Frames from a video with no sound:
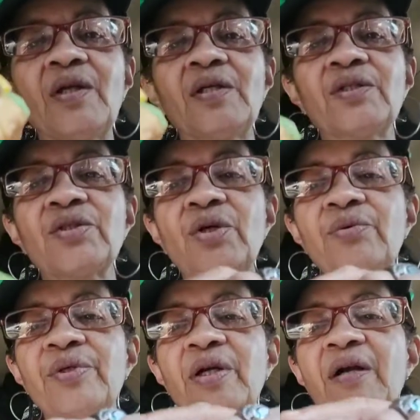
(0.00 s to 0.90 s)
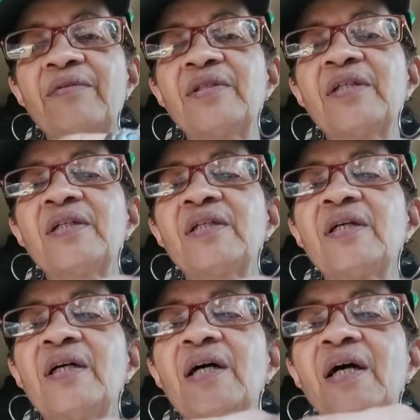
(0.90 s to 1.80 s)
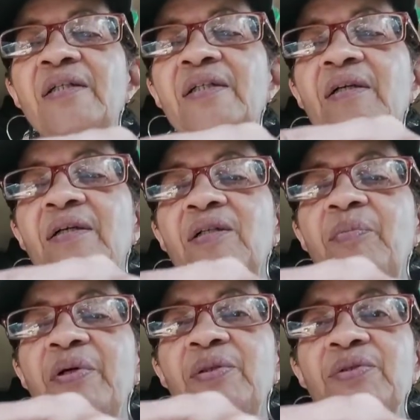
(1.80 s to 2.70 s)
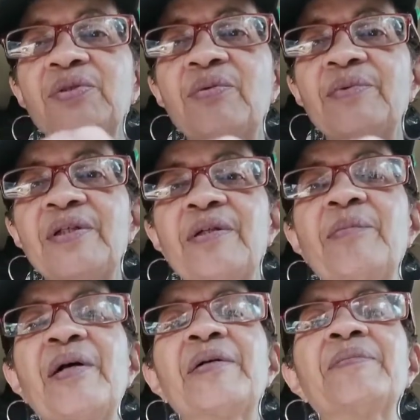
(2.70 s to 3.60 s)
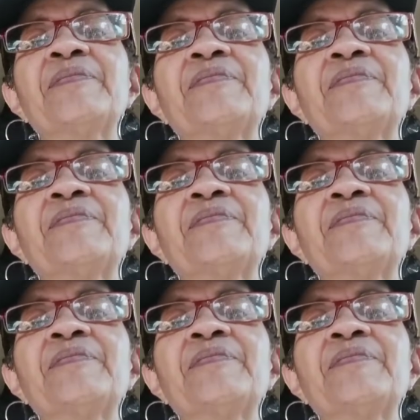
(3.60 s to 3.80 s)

So everything and the pickles are normally on the bottom.